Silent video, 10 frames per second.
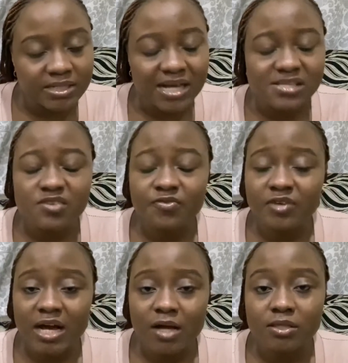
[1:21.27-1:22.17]
As of
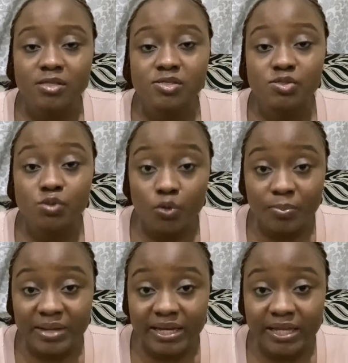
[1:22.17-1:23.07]
now, there's so
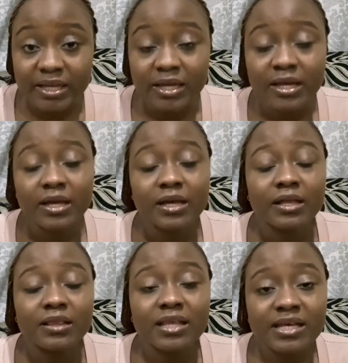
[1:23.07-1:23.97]
many
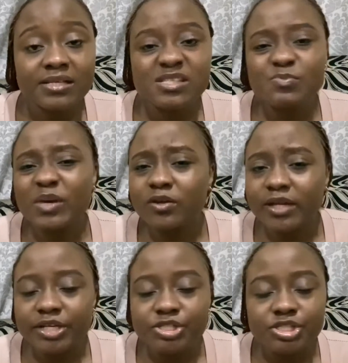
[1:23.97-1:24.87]
things,
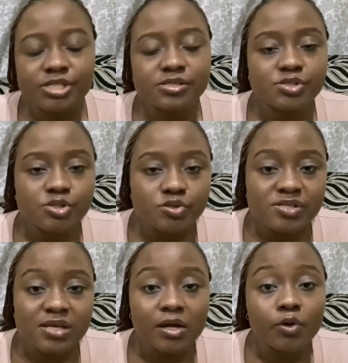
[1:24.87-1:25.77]
speculations, news
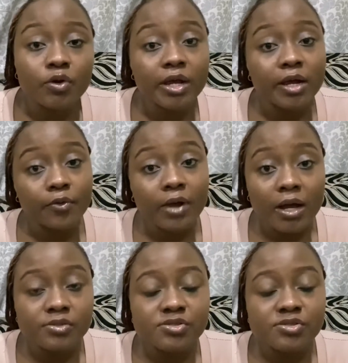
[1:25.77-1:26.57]
that are going around.